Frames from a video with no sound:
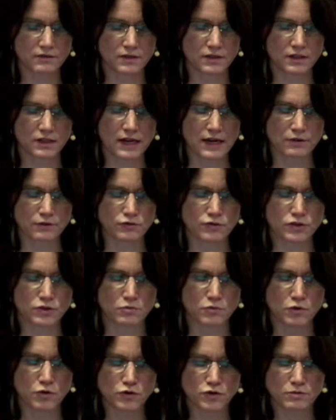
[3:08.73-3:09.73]
In language
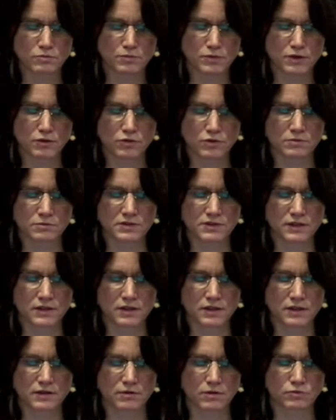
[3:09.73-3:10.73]
immersion programs, there
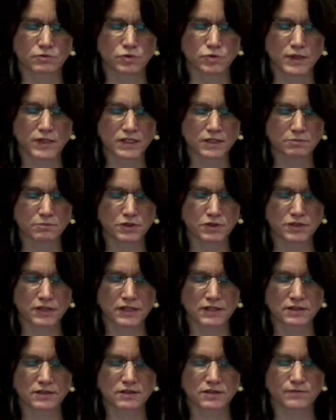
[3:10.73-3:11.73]
are around
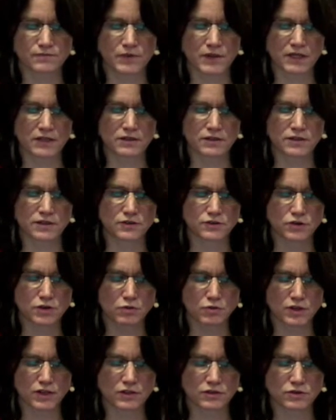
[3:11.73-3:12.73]
20%, and in
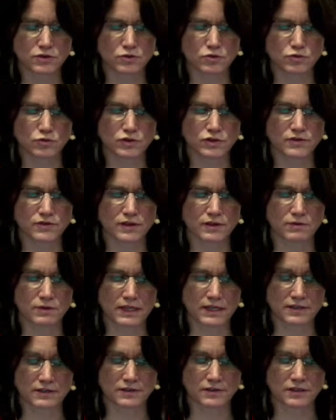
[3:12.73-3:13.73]
Estonian schools, there are
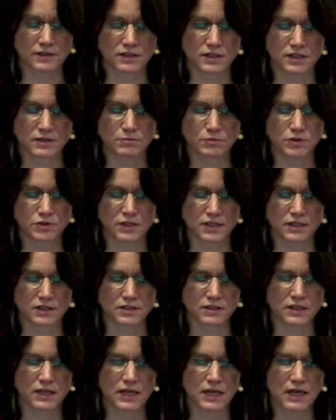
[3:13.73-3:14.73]
less than
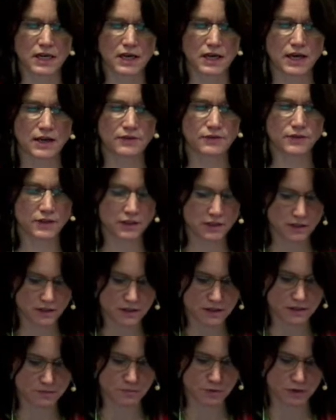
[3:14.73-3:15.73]
10%. And
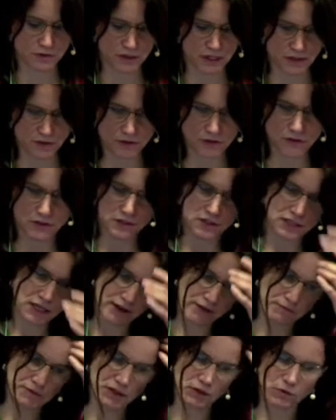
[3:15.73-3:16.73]
these percentages
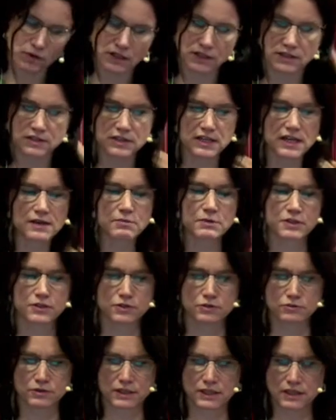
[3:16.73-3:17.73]
have been quite stable
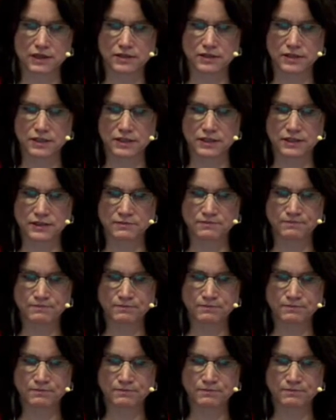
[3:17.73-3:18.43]
during last years.